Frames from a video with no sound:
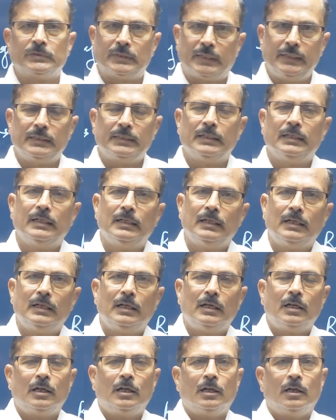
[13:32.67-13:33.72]
right?
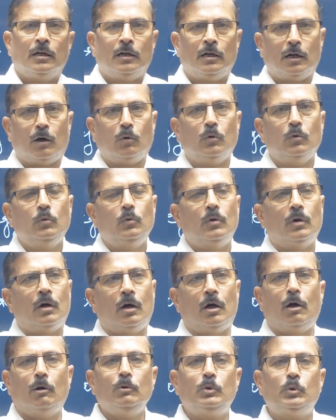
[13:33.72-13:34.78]
Now
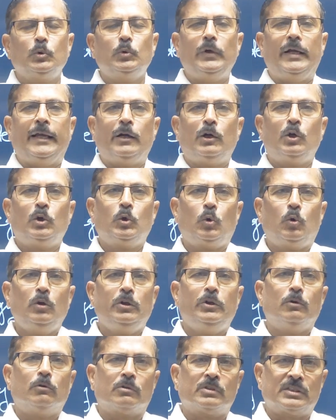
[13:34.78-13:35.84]
how to
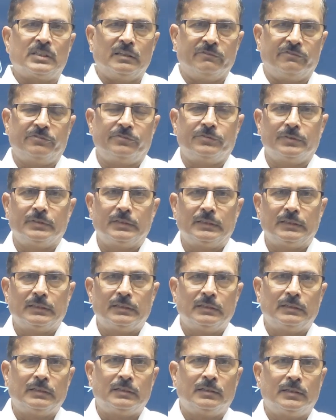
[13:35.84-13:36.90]
enroll yourself,
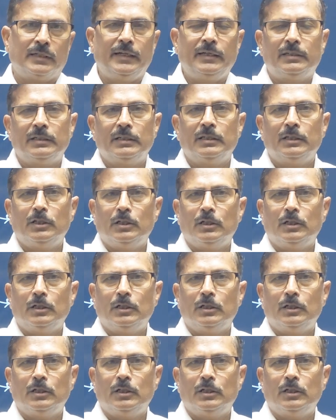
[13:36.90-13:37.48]
right?